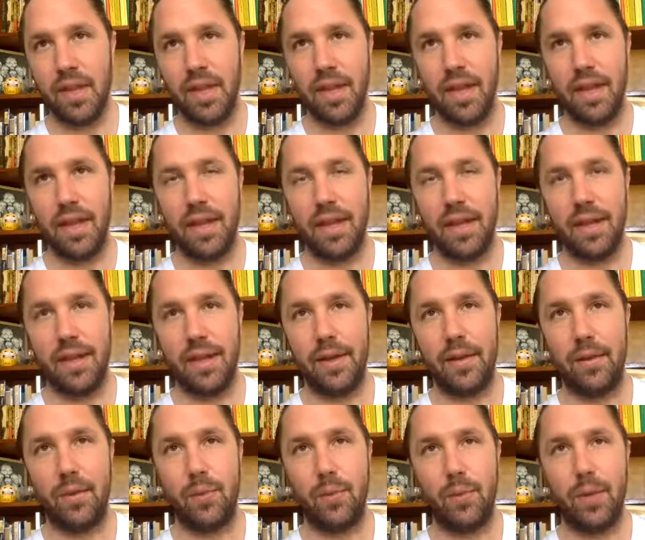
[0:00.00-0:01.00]

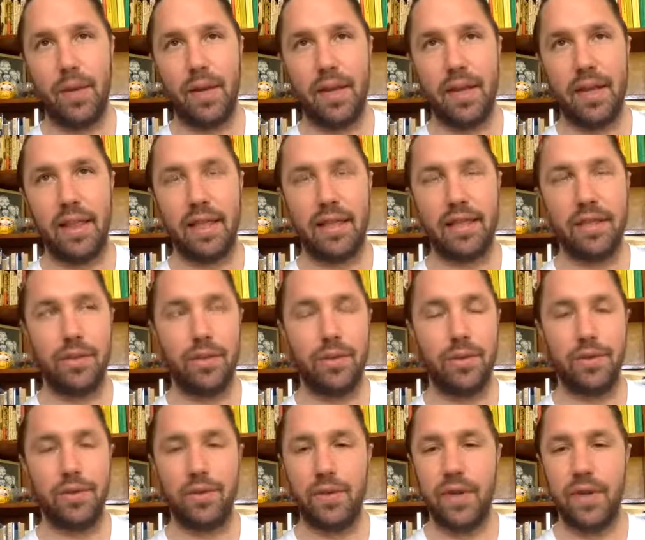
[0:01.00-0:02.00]
And what I like to
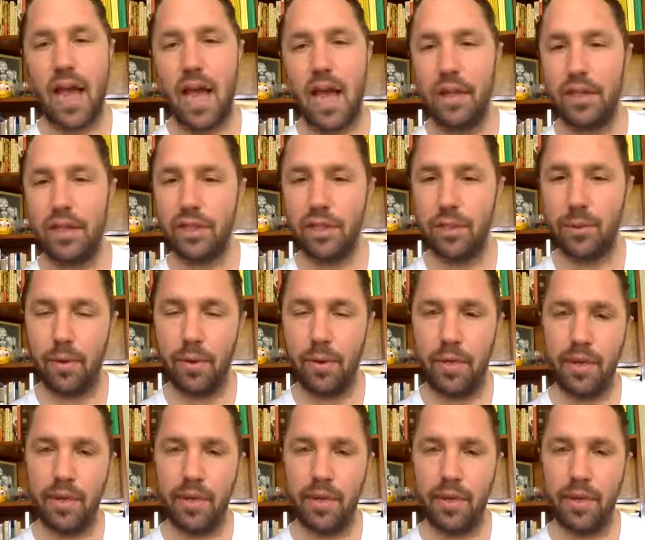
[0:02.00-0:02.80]
use for analogy with